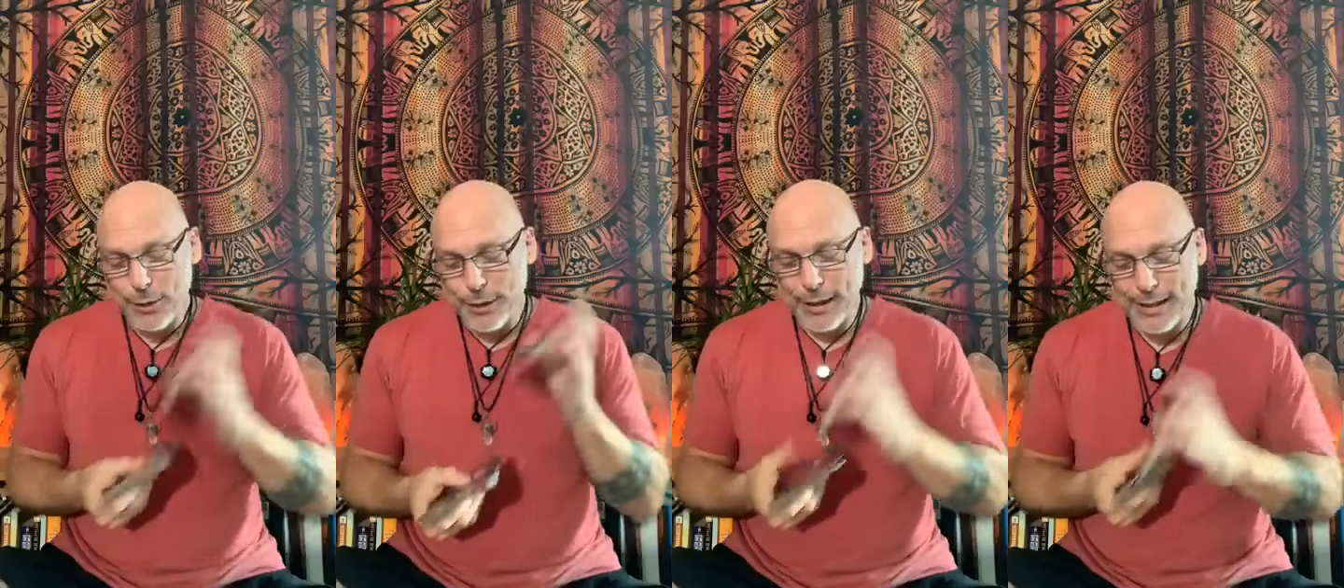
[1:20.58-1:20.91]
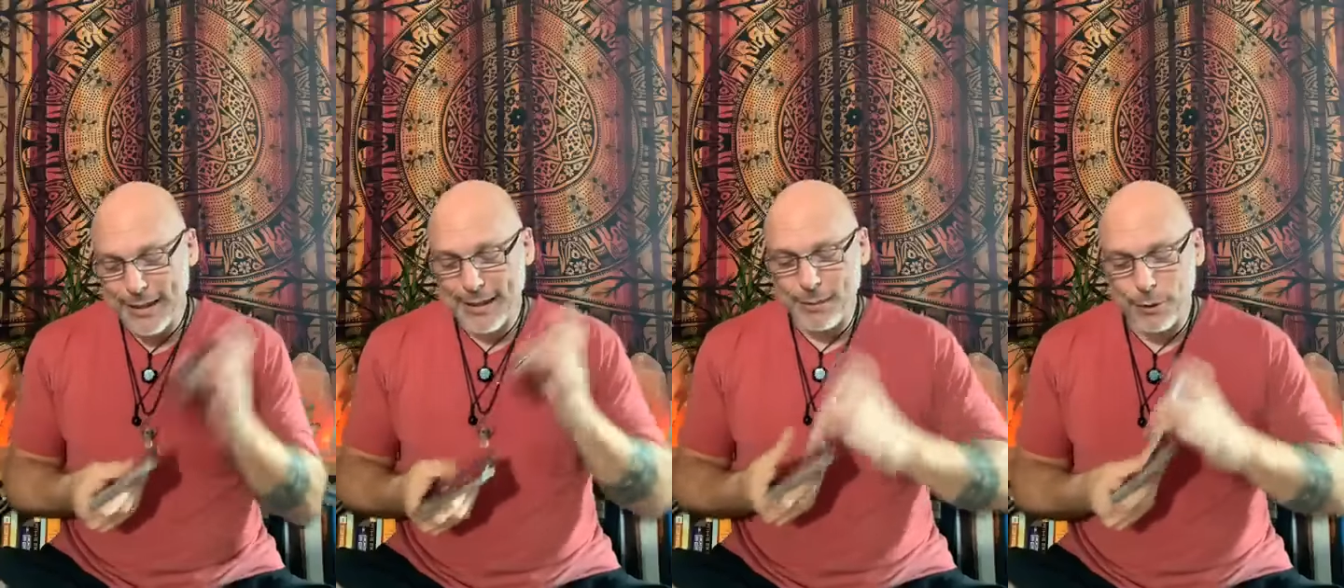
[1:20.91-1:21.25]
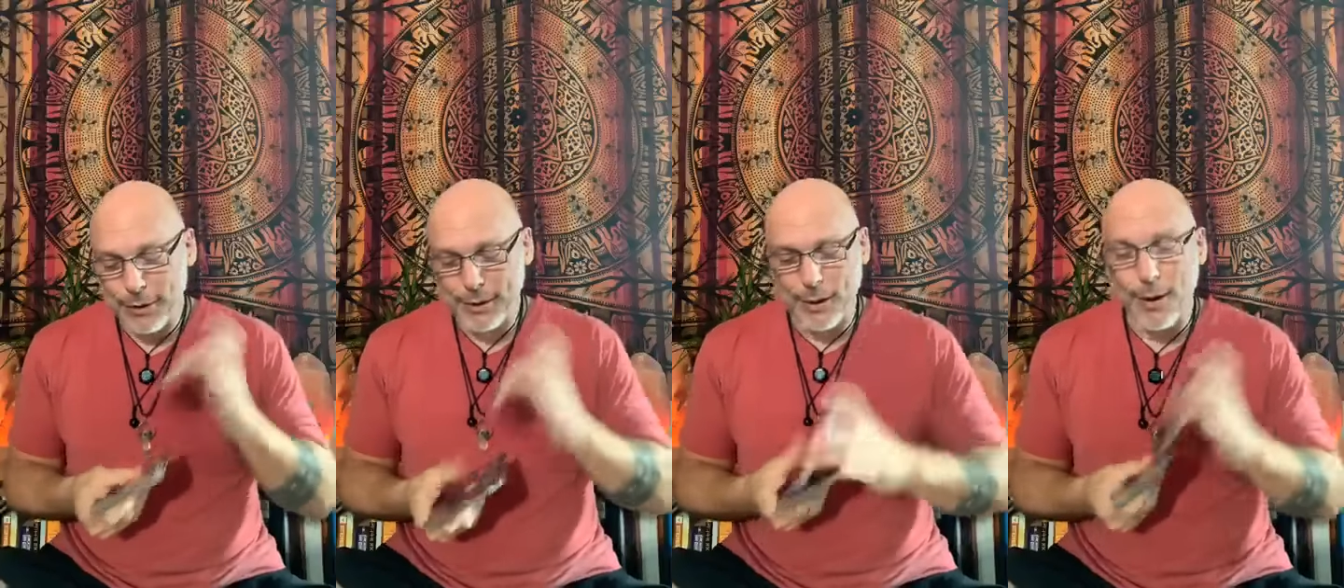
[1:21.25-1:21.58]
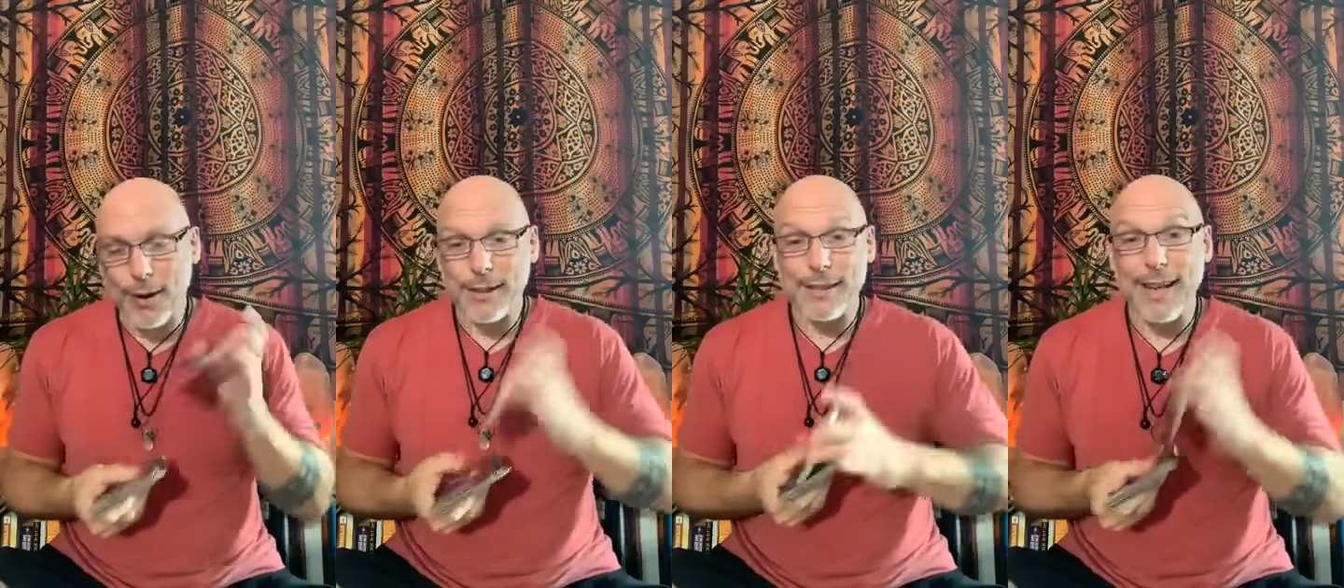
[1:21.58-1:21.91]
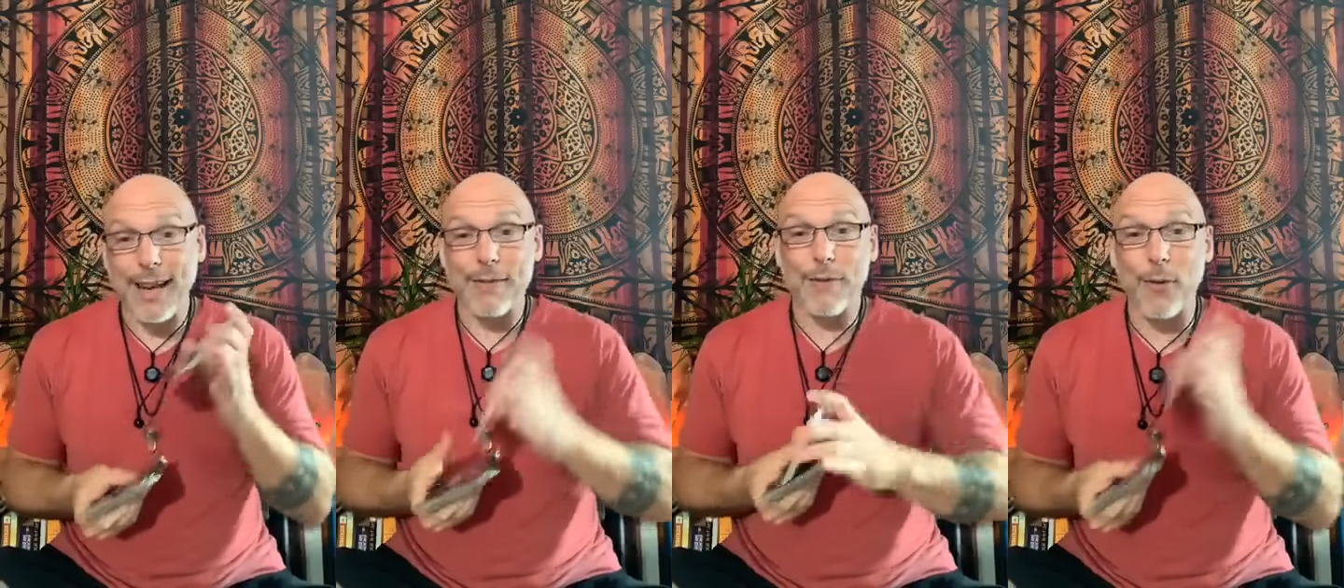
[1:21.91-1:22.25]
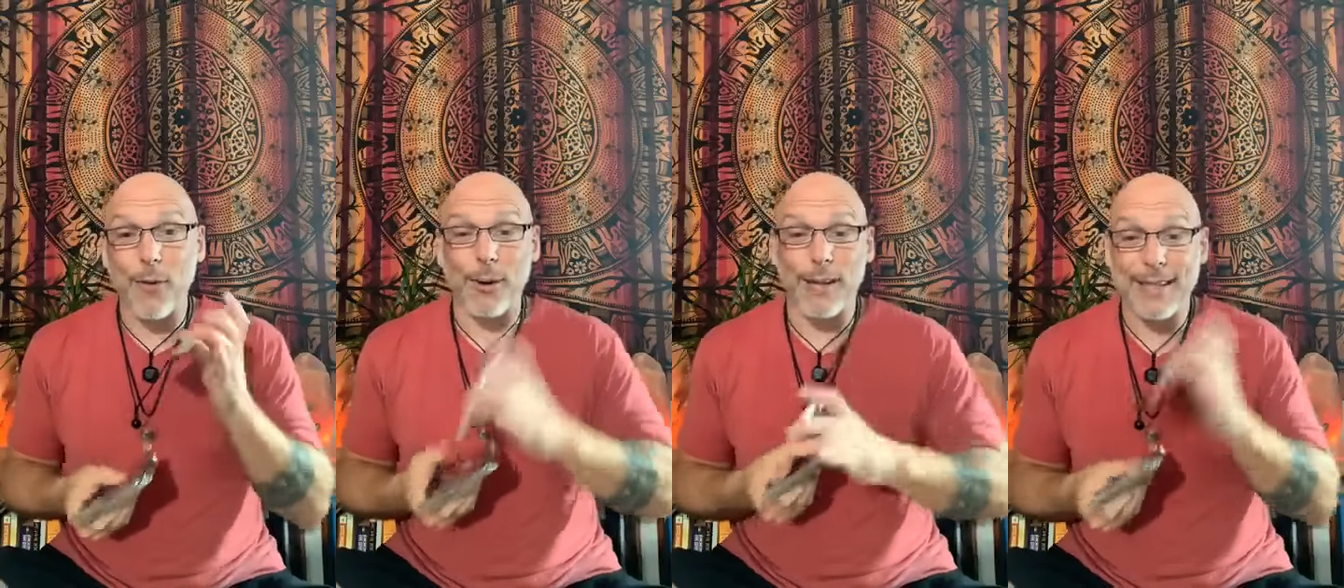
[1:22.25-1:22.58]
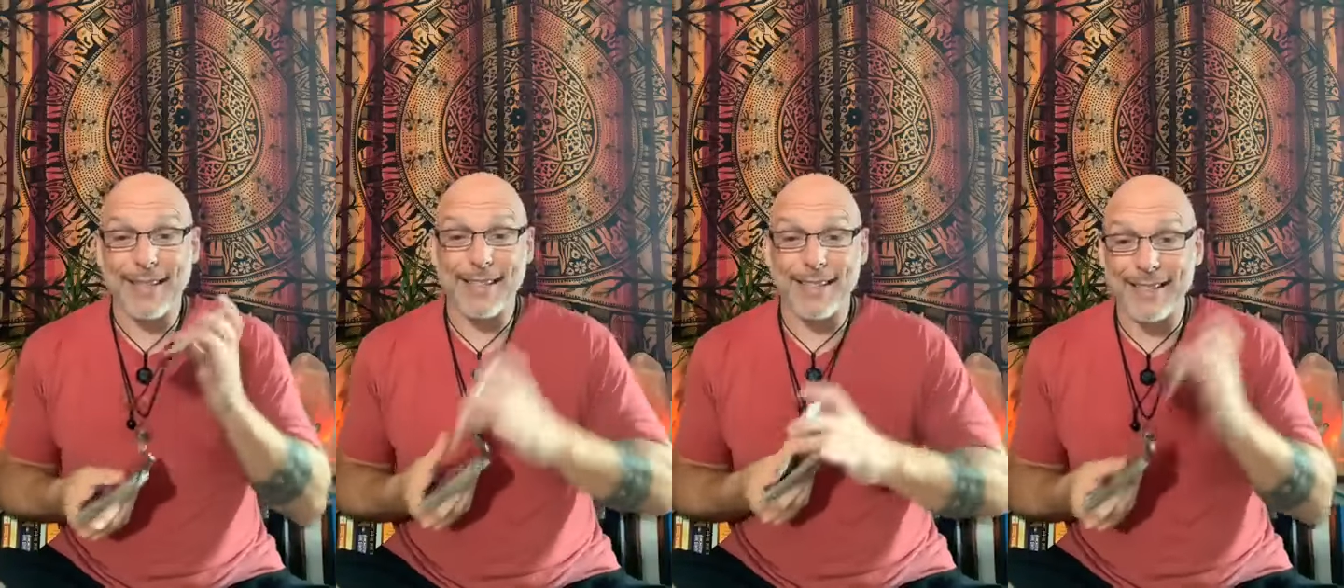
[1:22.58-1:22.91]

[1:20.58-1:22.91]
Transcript: So let's see what the cards have for us